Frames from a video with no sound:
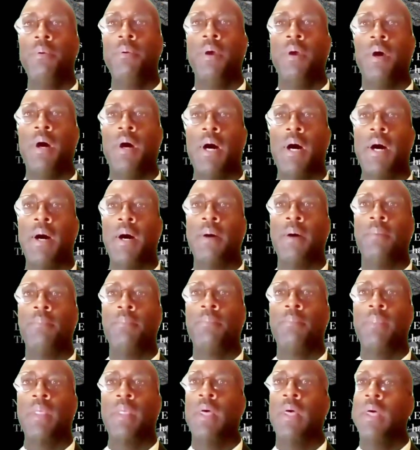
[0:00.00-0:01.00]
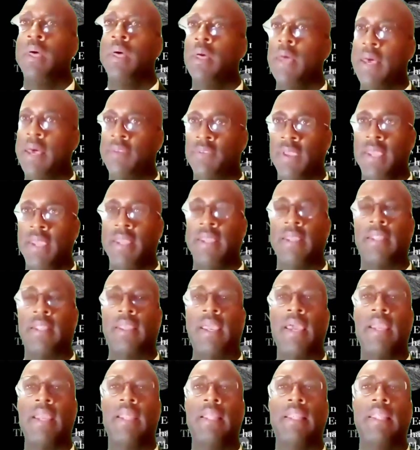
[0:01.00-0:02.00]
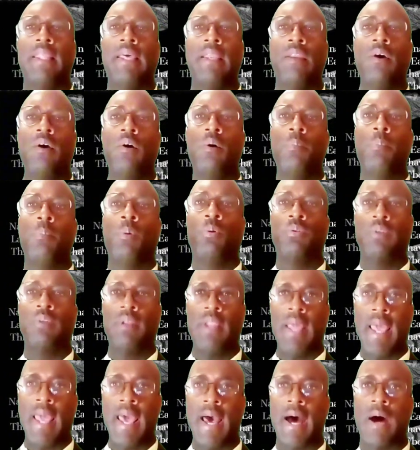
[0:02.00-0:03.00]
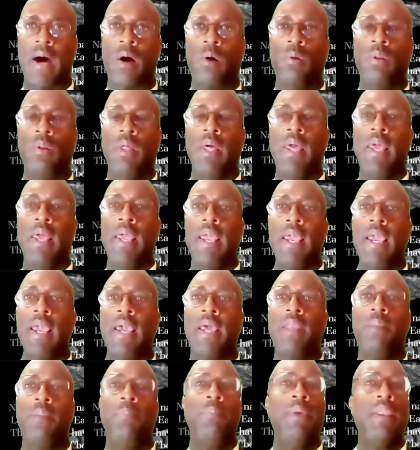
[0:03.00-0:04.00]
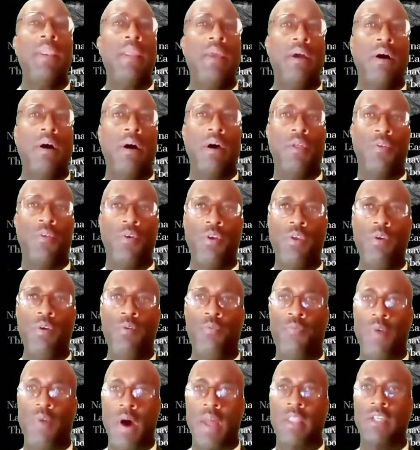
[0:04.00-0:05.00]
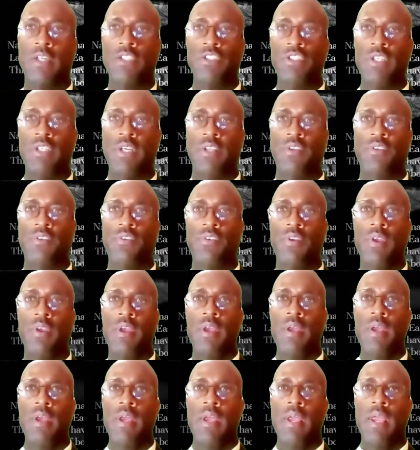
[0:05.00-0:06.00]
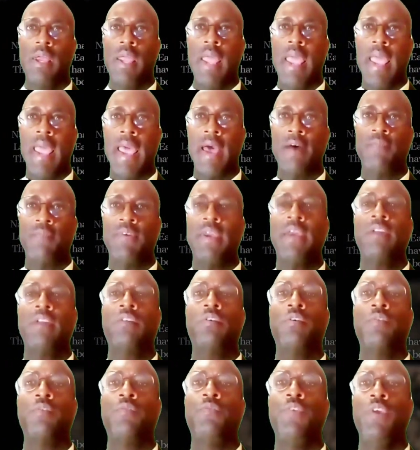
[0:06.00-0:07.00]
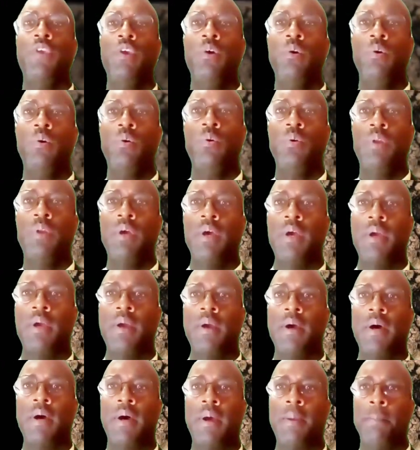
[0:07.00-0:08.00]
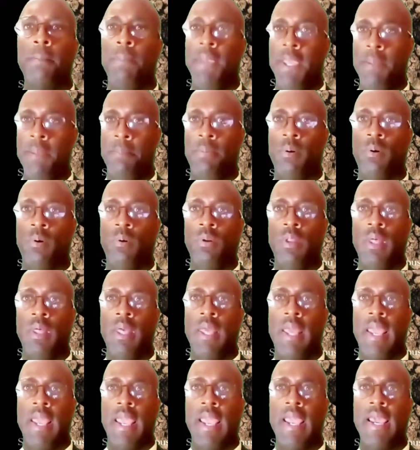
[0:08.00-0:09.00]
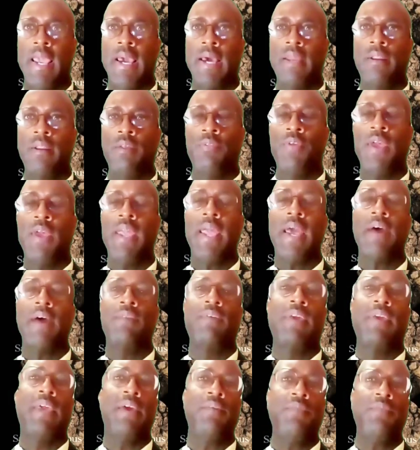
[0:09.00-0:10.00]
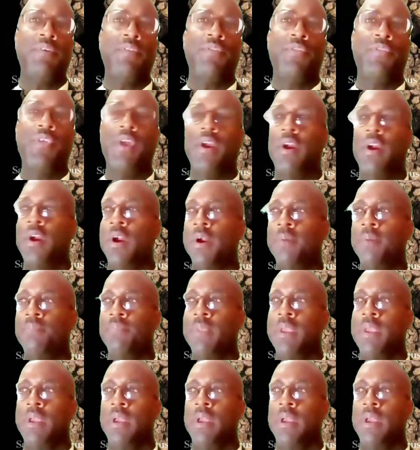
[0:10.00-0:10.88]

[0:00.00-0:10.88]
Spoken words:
as I indicated, Linda Moulton Howe, and many other ufologists have interviewed people, and they have given their